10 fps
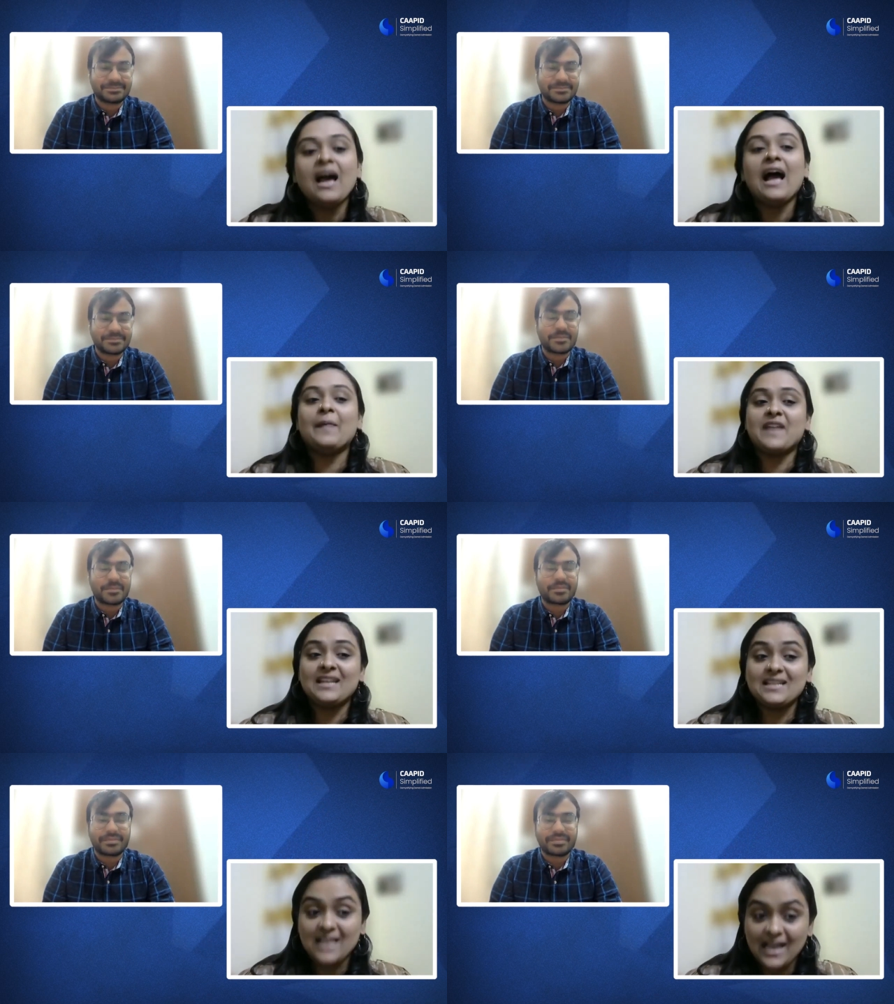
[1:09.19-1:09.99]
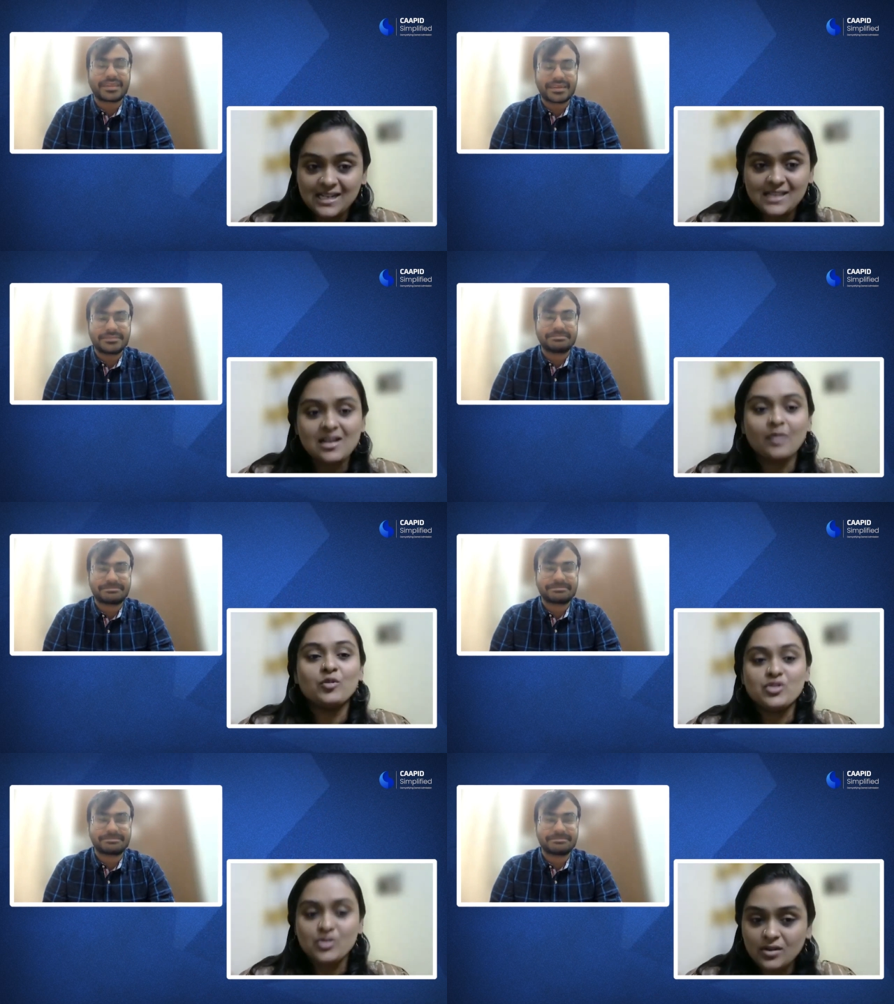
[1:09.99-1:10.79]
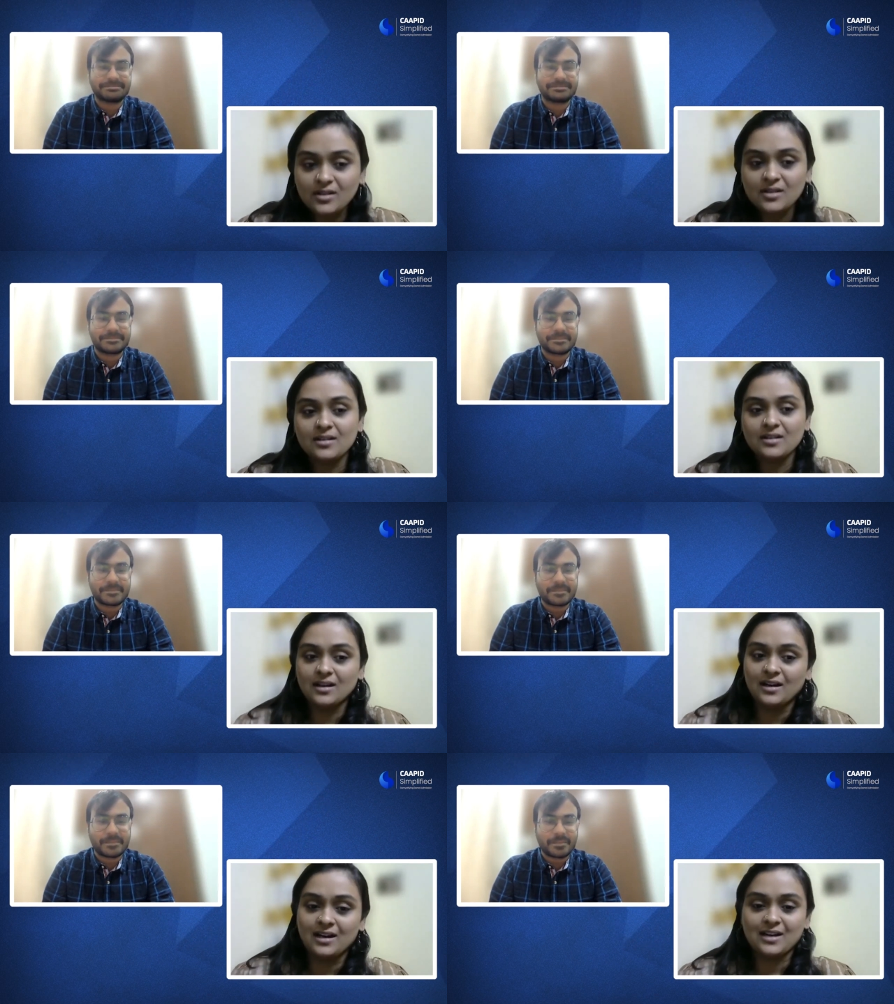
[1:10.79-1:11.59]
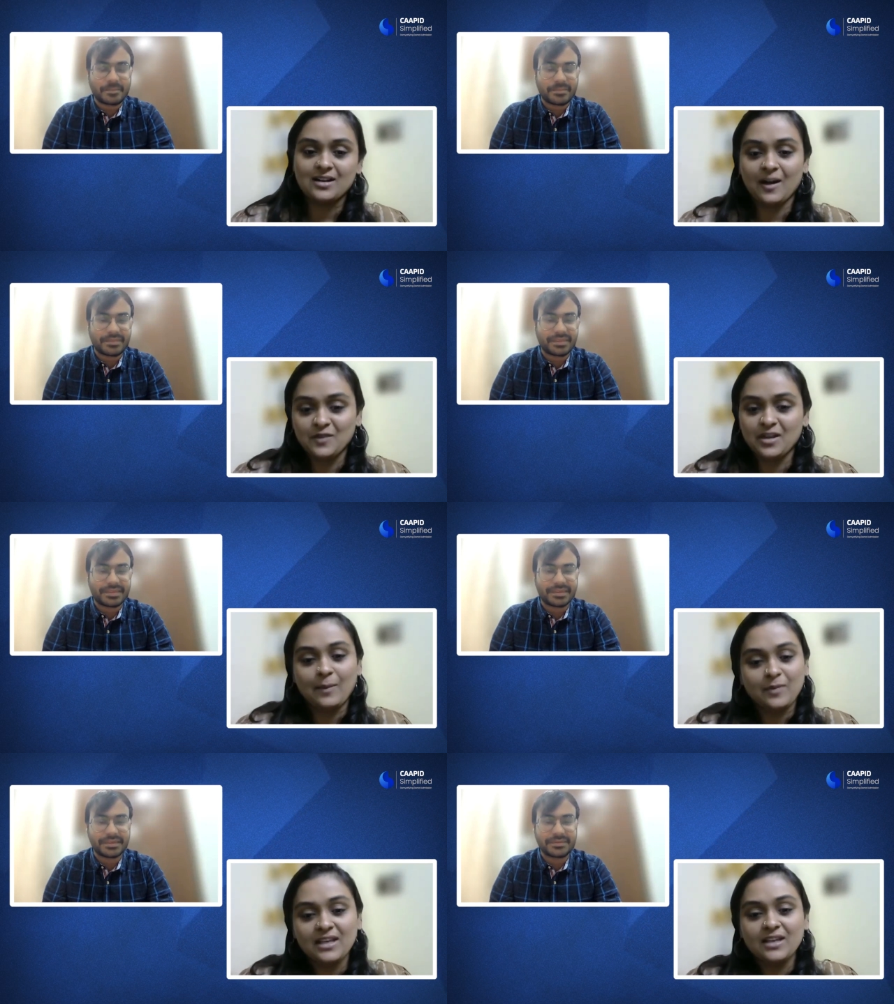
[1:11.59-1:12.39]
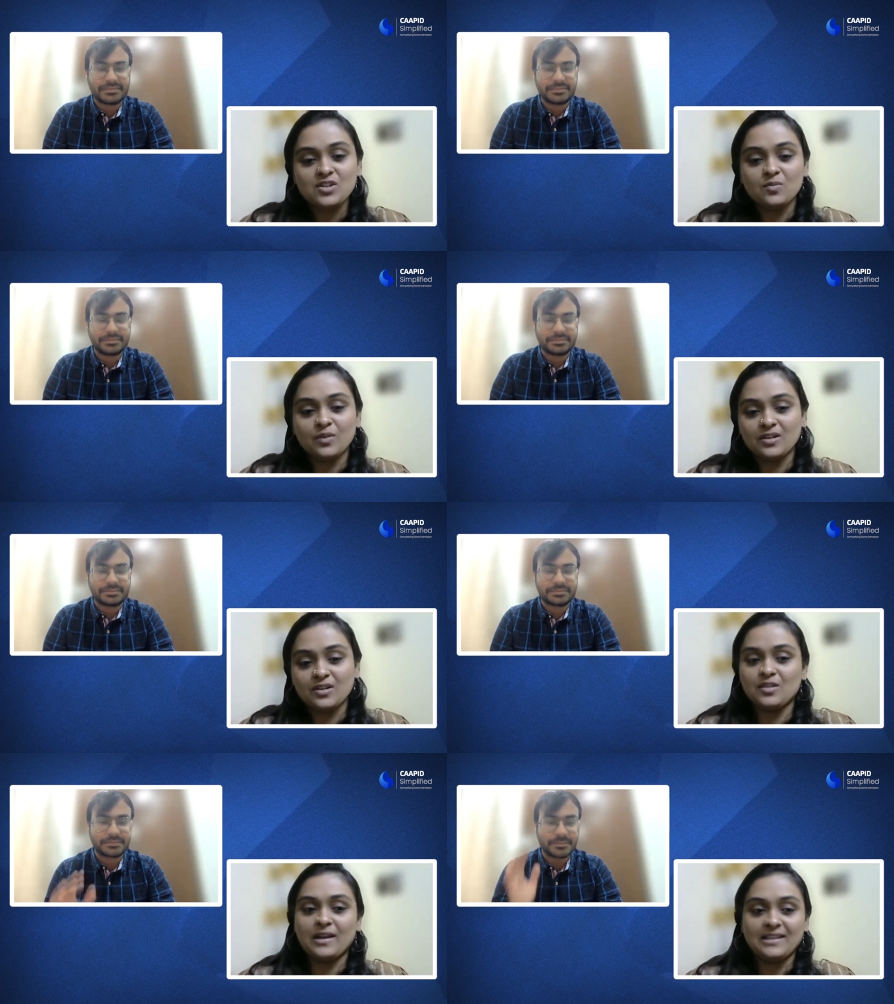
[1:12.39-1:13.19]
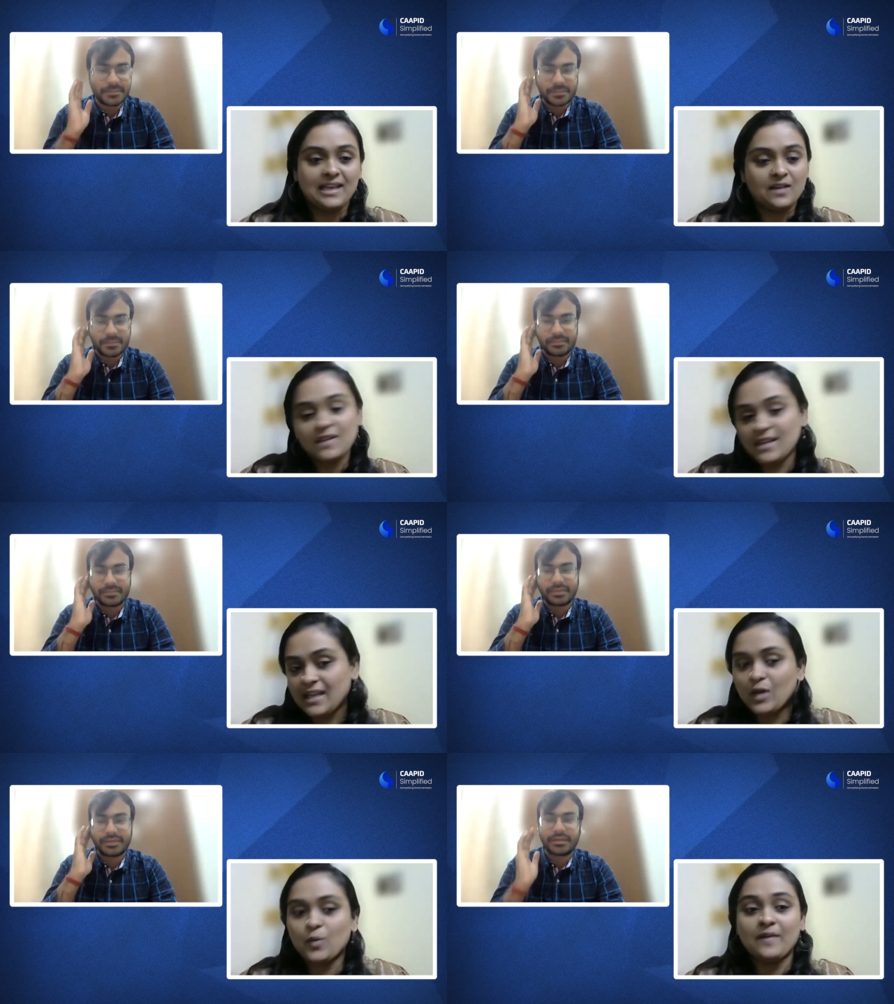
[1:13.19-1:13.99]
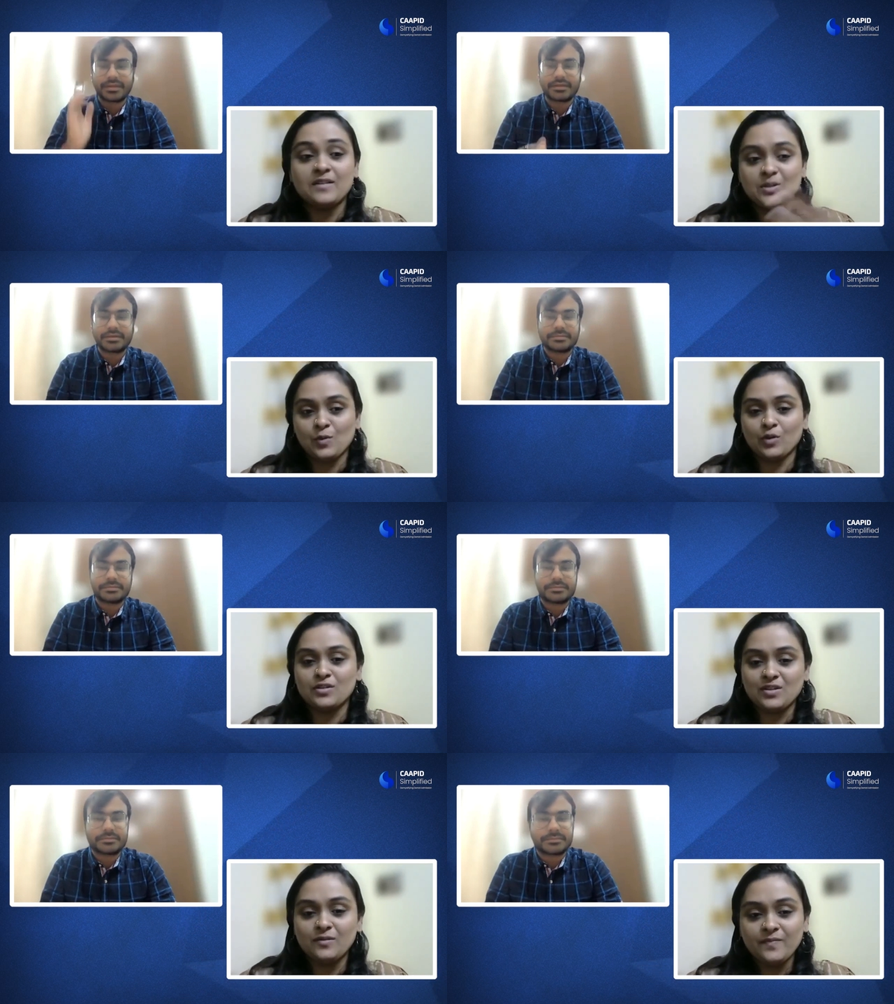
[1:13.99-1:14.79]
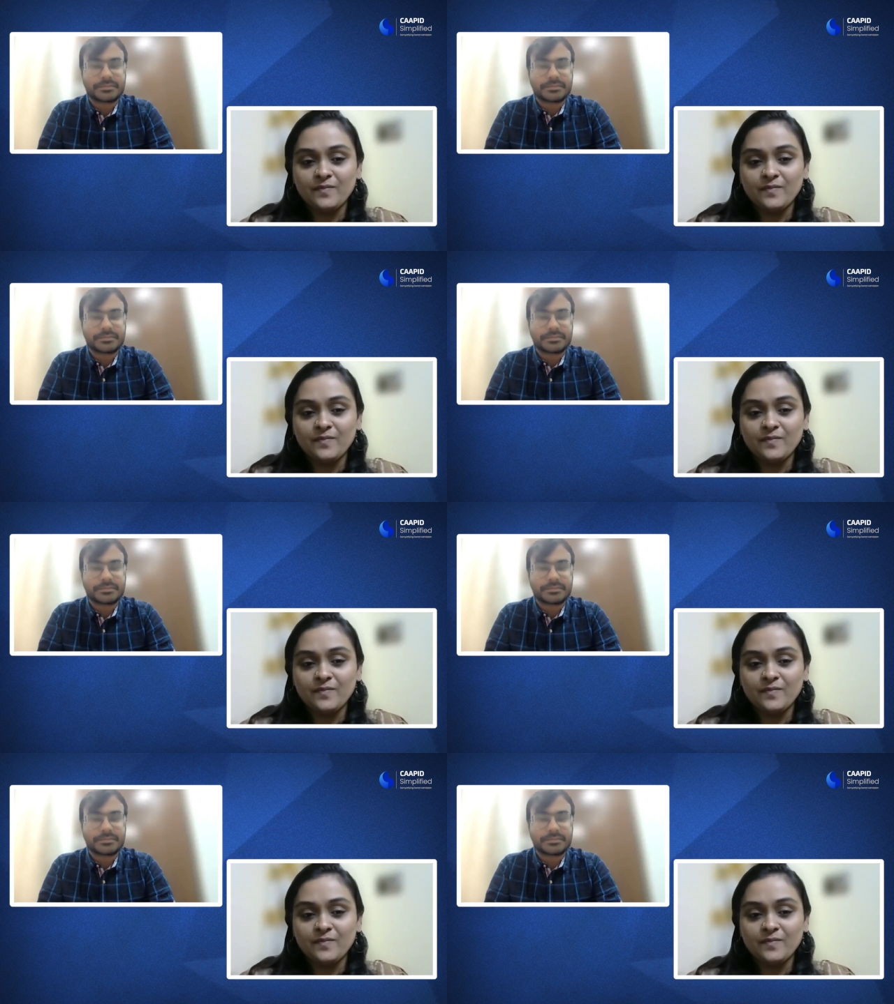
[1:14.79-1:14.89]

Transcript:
Speaker 1: And that exactly is how you should uh, craft your application because, you know, at the end of the day, whoever supports you,